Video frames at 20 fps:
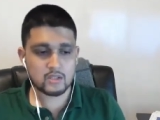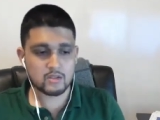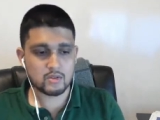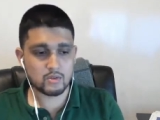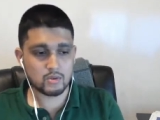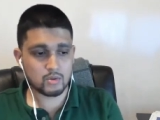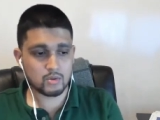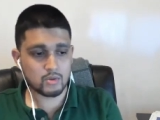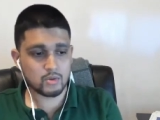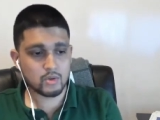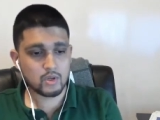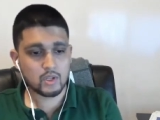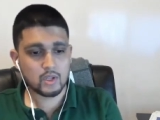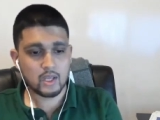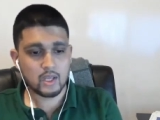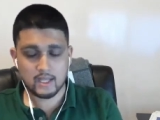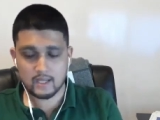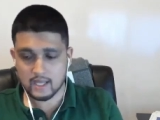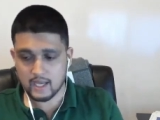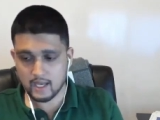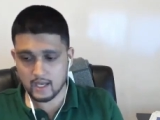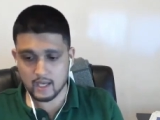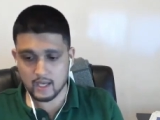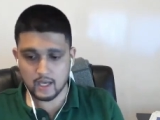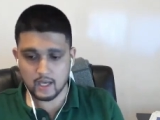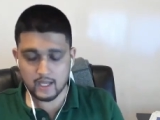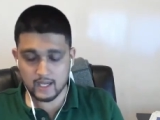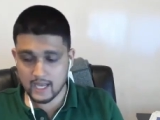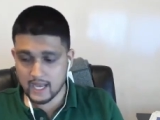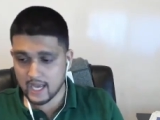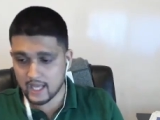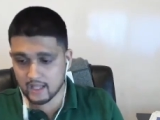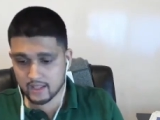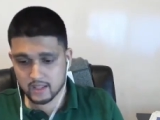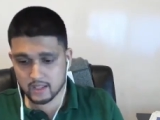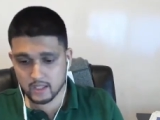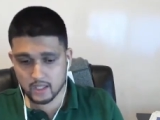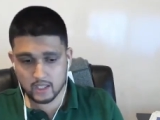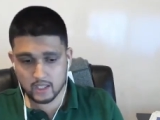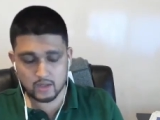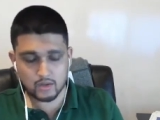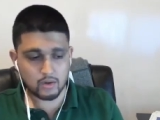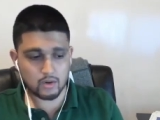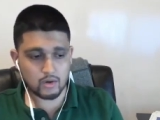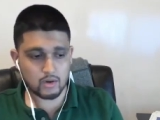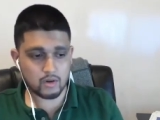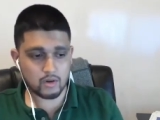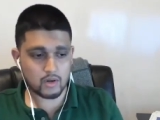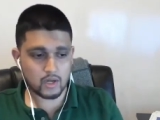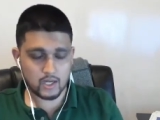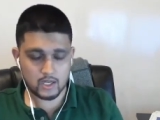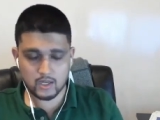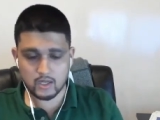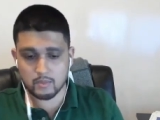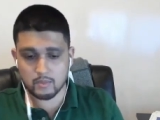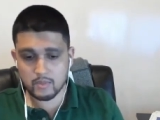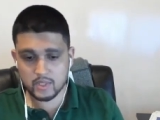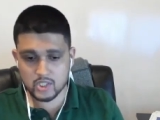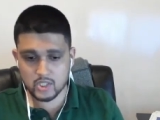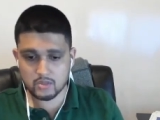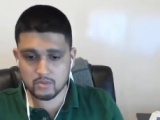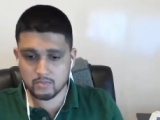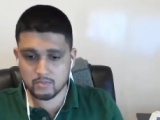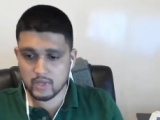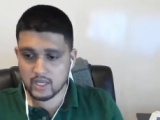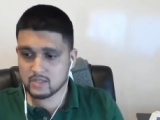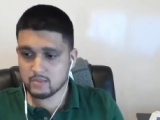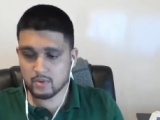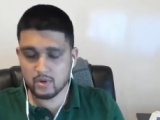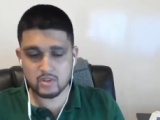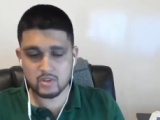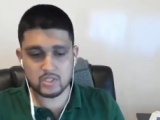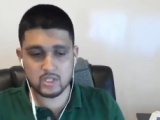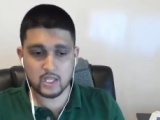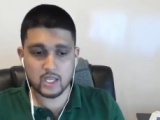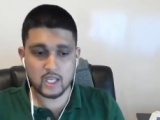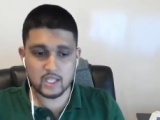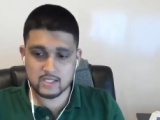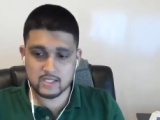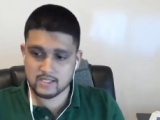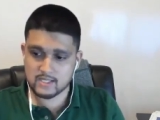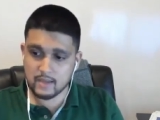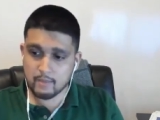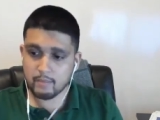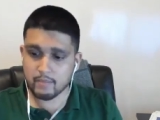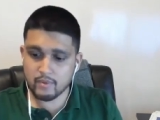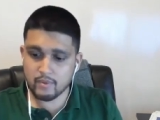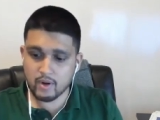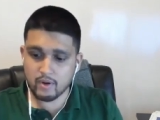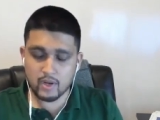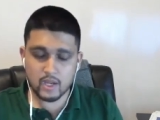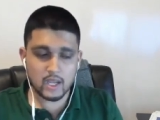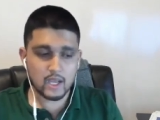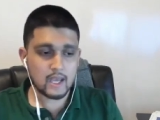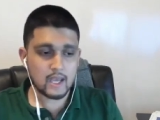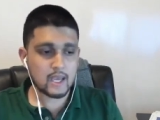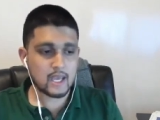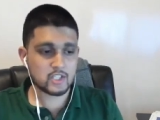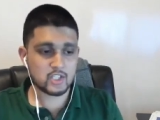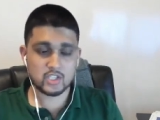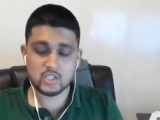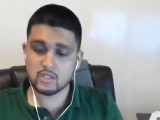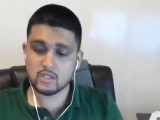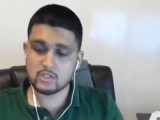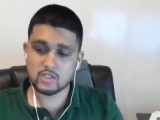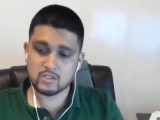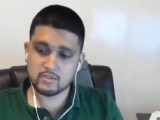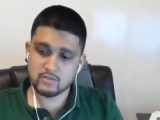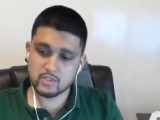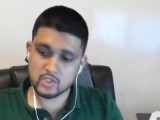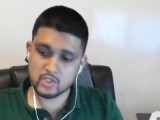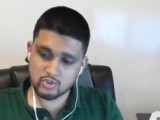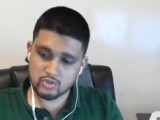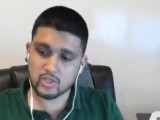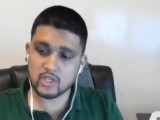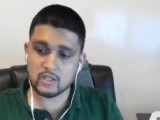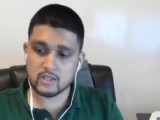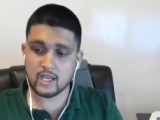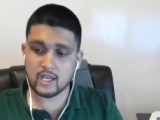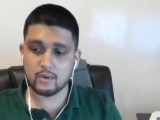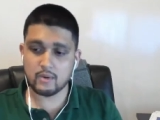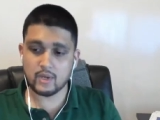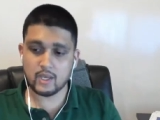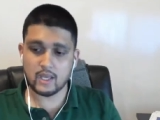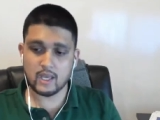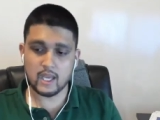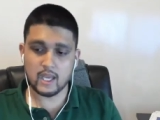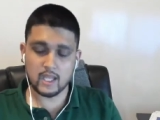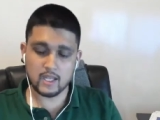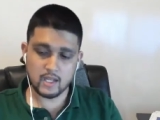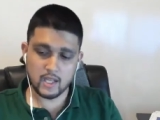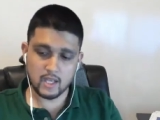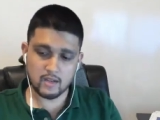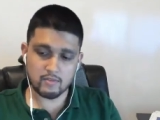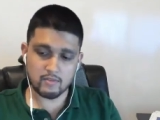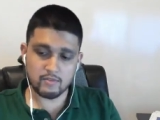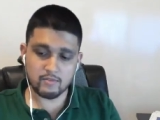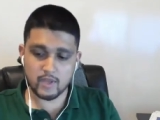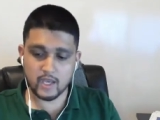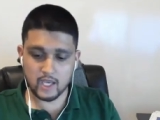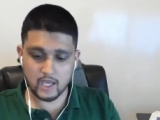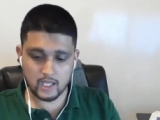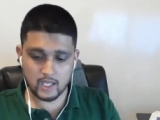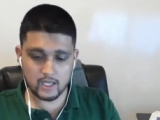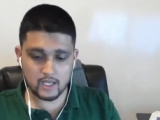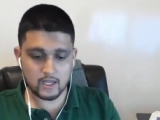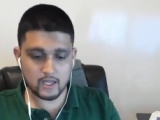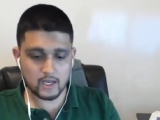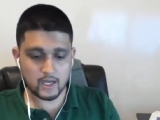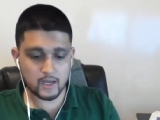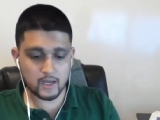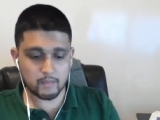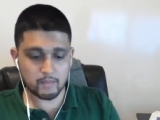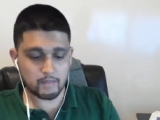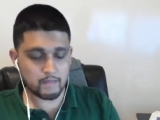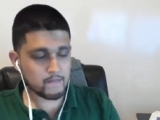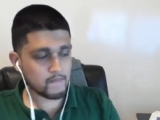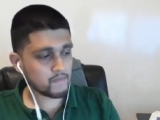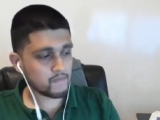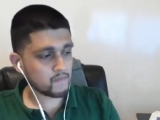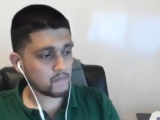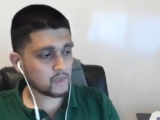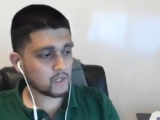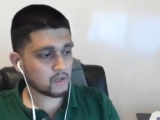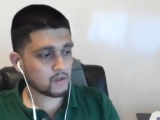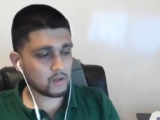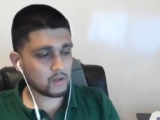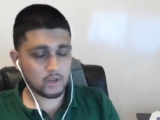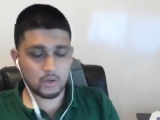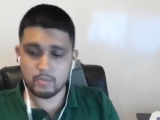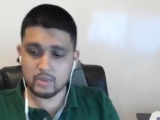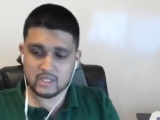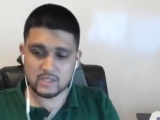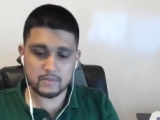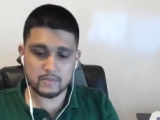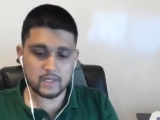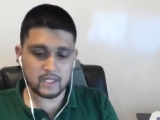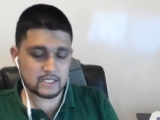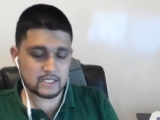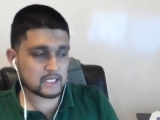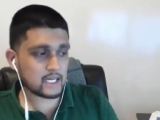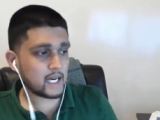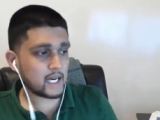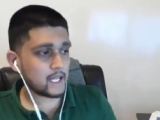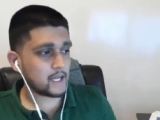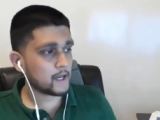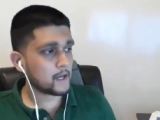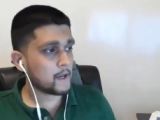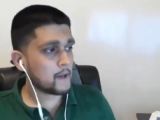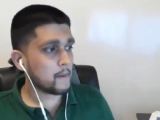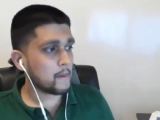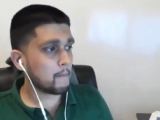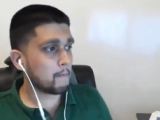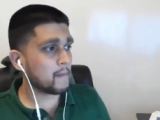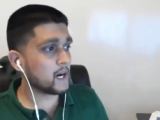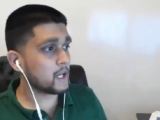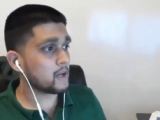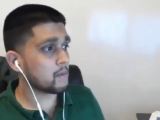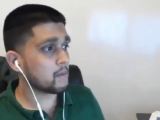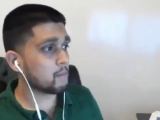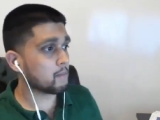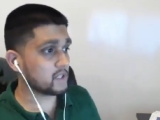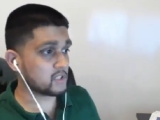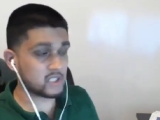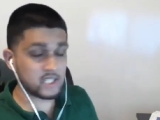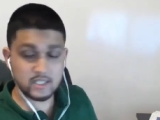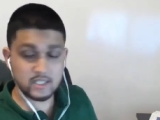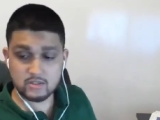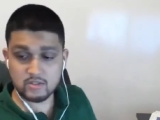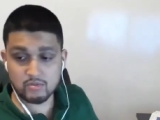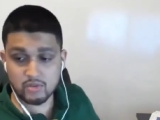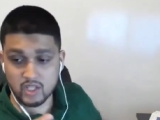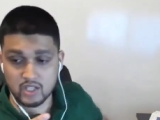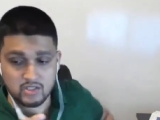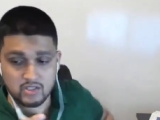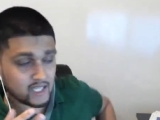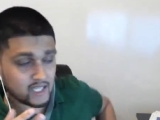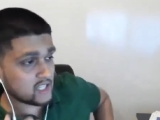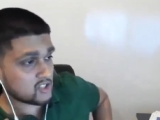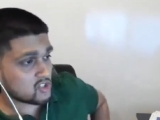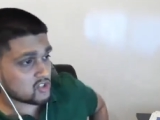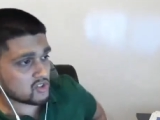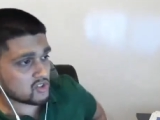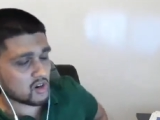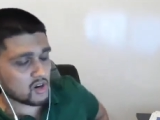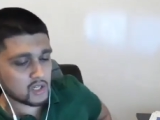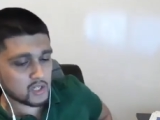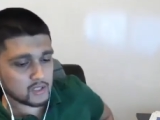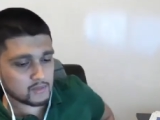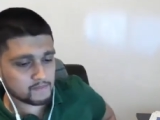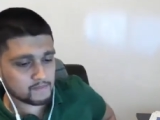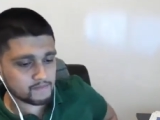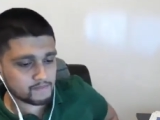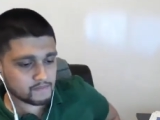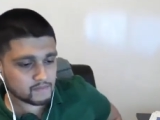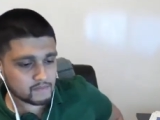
to an, uh, an athlete or a commission based person. Like it's temporary, just, just, just treat it that way. And, and, and, um, you know, put the money aside, but, but to, so really to get started